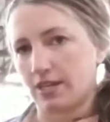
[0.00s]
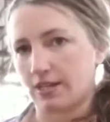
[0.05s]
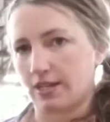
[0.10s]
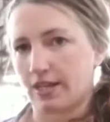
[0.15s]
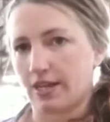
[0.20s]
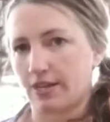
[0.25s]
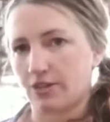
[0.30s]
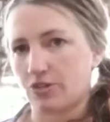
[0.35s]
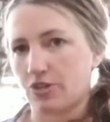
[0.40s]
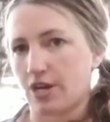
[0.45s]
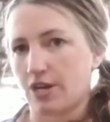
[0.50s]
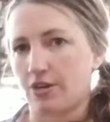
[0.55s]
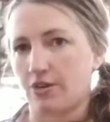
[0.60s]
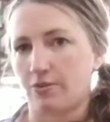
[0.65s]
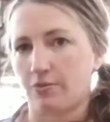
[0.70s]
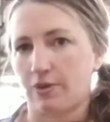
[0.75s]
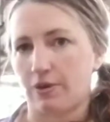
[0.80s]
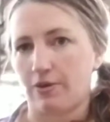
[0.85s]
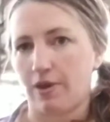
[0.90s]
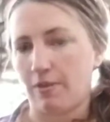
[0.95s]
and like trying
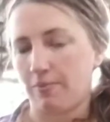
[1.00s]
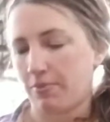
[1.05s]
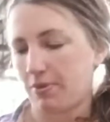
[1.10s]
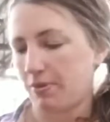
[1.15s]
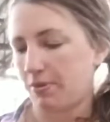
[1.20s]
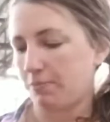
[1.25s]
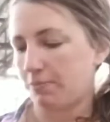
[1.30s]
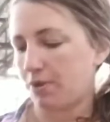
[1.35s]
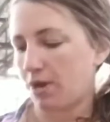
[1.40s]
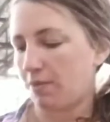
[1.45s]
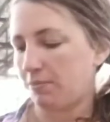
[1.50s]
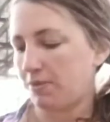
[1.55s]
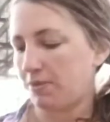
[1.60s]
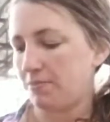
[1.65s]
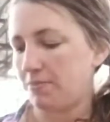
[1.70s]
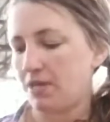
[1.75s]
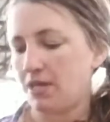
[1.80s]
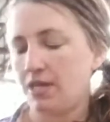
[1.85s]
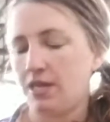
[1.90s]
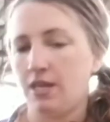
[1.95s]
to rear up
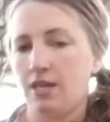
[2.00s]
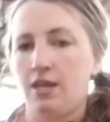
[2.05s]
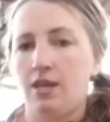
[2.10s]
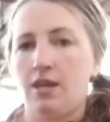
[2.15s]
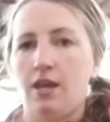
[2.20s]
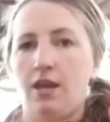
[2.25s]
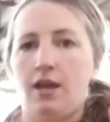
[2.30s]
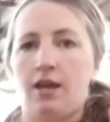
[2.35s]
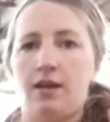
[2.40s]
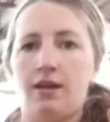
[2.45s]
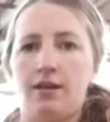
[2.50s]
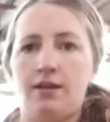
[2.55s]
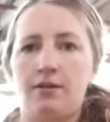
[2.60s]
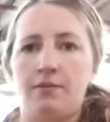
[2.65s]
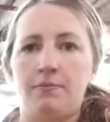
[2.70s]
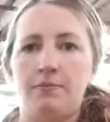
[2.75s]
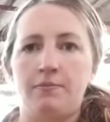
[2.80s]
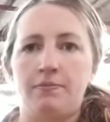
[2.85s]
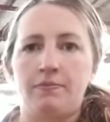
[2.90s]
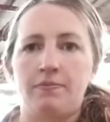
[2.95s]
problem.
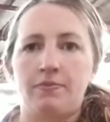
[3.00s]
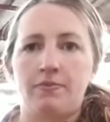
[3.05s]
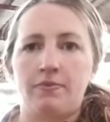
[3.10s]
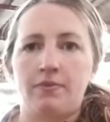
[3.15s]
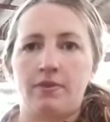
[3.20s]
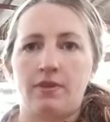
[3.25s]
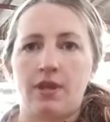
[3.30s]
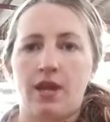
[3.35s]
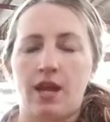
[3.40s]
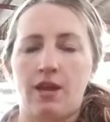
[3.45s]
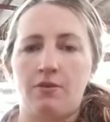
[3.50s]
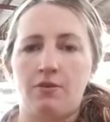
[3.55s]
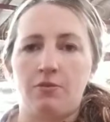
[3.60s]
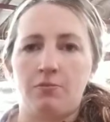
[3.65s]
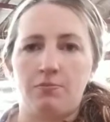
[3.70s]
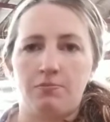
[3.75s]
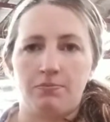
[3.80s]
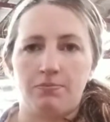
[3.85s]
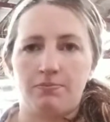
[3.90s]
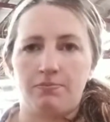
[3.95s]
I
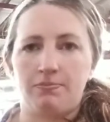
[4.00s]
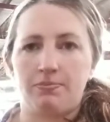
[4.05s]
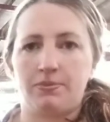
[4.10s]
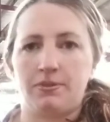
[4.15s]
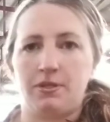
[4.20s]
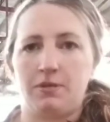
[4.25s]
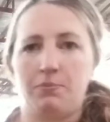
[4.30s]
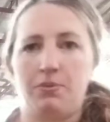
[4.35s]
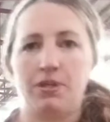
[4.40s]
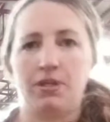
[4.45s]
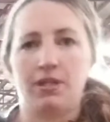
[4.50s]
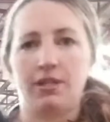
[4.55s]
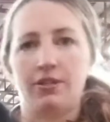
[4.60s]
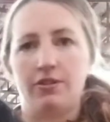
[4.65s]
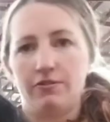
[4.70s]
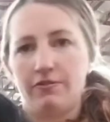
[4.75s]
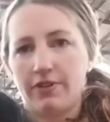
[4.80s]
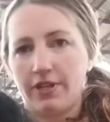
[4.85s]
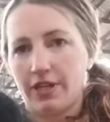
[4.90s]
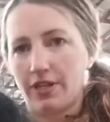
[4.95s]
will put a
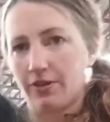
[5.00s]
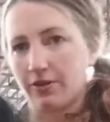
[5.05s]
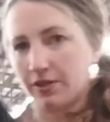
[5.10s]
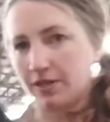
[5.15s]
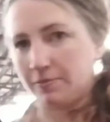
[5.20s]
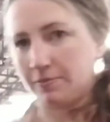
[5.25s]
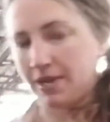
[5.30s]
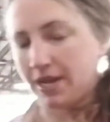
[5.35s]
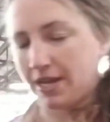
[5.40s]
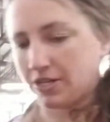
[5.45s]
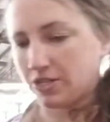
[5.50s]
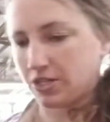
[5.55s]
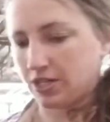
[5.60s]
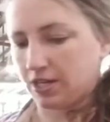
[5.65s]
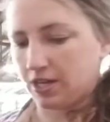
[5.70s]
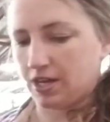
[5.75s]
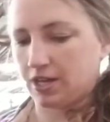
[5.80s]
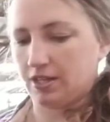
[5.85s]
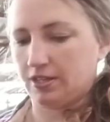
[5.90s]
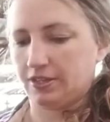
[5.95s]
little video clip. I actually
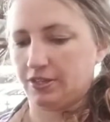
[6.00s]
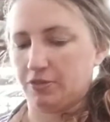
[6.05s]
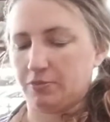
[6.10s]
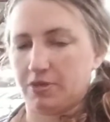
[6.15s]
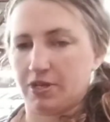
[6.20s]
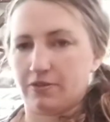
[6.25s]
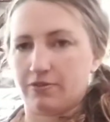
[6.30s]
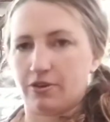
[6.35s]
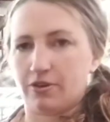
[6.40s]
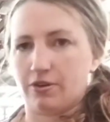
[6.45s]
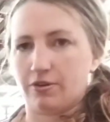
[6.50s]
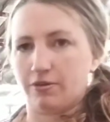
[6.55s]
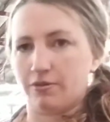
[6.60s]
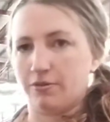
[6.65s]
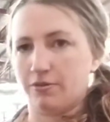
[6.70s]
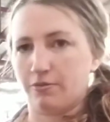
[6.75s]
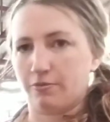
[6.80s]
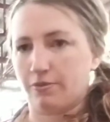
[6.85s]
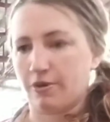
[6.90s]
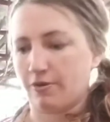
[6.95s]
got a little bit of
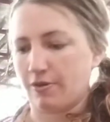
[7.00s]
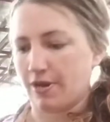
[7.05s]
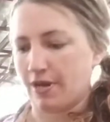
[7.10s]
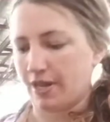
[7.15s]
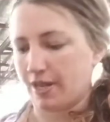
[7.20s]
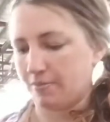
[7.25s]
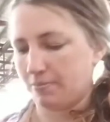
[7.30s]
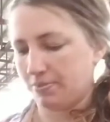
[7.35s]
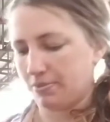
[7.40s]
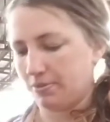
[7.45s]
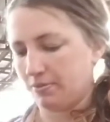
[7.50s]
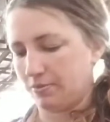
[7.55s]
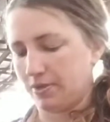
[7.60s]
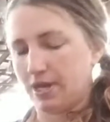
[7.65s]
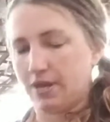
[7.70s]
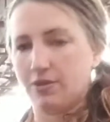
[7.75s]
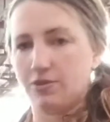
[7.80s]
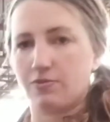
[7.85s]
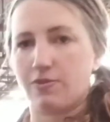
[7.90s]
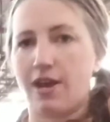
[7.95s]
her rearing up
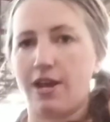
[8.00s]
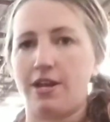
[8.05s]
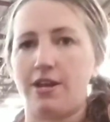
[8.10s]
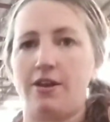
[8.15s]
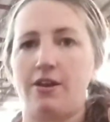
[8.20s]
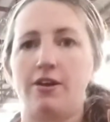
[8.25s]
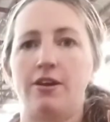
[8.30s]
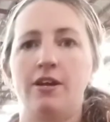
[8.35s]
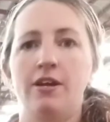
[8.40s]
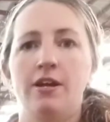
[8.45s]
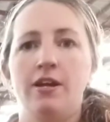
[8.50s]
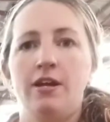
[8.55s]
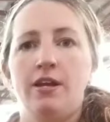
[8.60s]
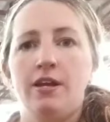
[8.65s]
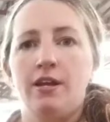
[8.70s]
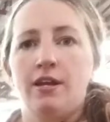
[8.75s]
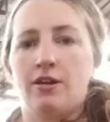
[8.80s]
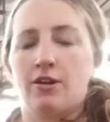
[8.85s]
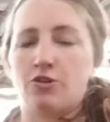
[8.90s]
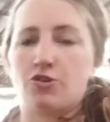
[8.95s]
when I was riding her,
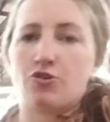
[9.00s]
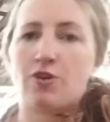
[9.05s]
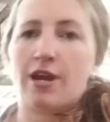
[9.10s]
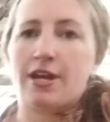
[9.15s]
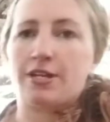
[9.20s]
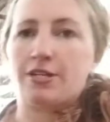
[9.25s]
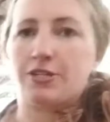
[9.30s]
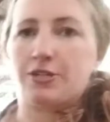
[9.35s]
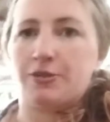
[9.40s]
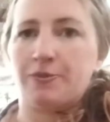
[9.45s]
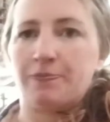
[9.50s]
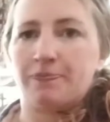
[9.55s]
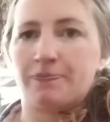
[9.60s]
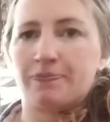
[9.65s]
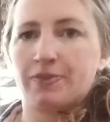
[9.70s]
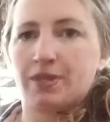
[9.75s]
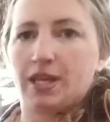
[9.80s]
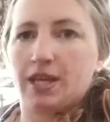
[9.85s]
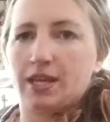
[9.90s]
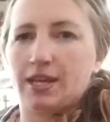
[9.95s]
or trying to.
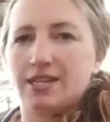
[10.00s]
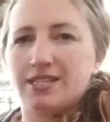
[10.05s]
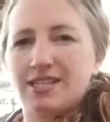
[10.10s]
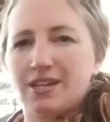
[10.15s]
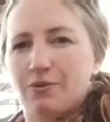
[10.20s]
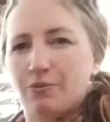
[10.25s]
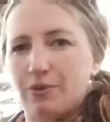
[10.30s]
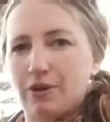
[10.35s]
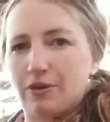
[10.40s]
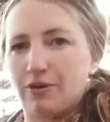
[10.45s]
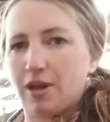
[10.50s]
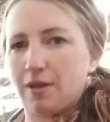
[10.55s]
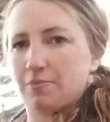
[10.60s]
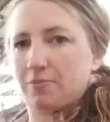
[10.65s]
And I say rear